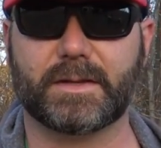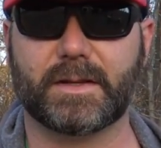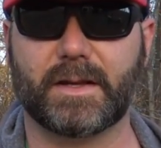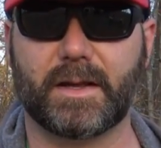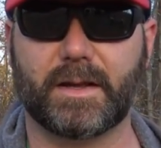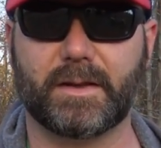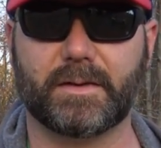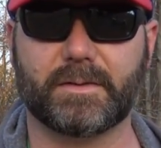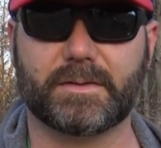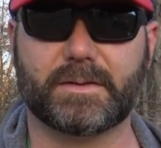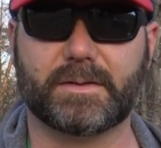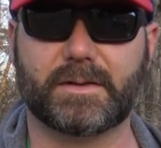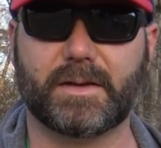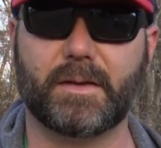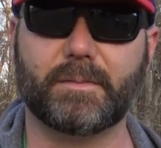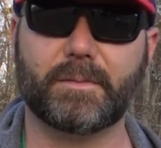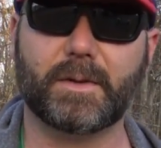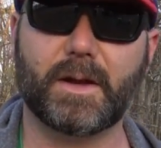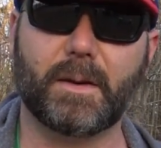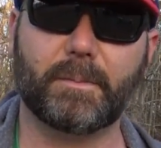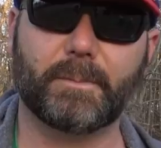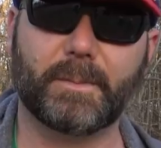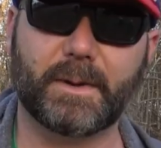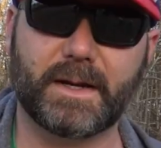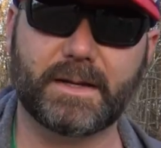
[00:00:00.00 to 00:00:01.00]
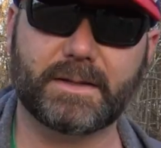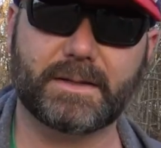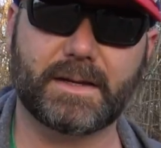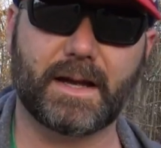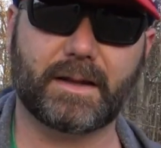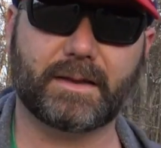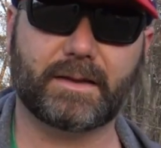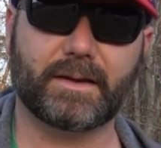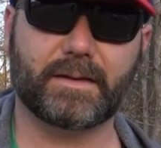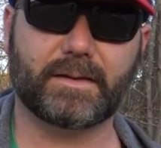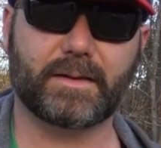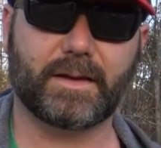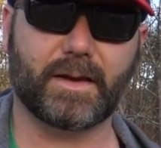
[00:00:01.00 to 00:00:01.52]
Uh, there's some companies
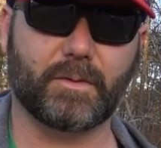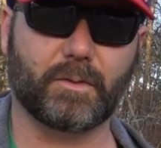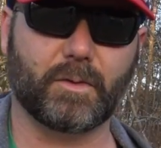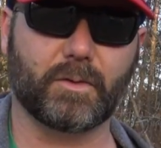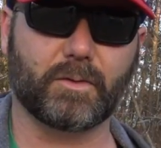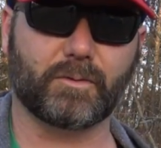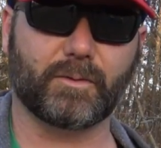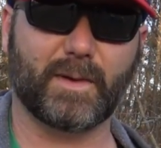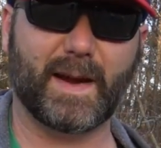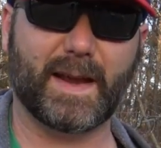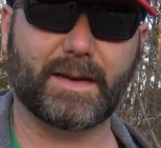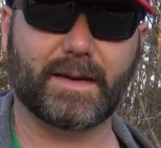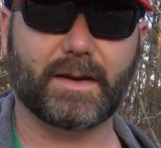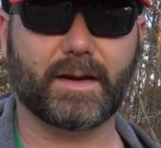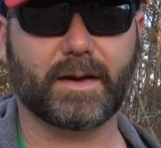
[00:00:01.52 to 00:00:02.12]
out there that will rent